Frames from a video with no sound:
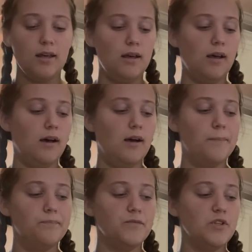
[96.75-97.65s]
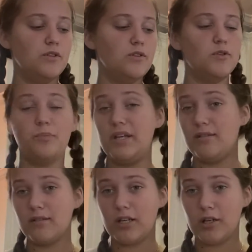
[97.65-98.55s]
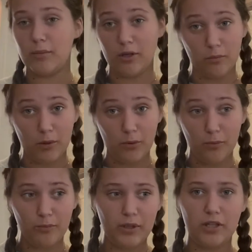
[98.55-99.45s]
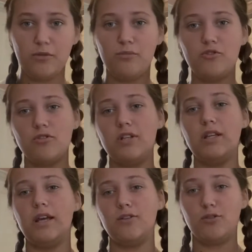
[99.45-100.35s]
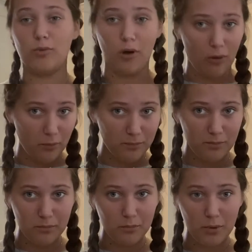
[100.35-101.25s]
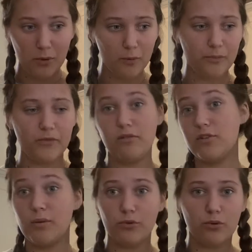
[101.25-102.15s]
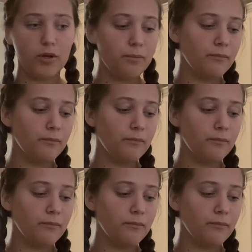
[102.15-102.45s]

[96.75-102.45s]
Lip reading: So this is basically gonna be your mold, but you just need like a small bowl of some sort.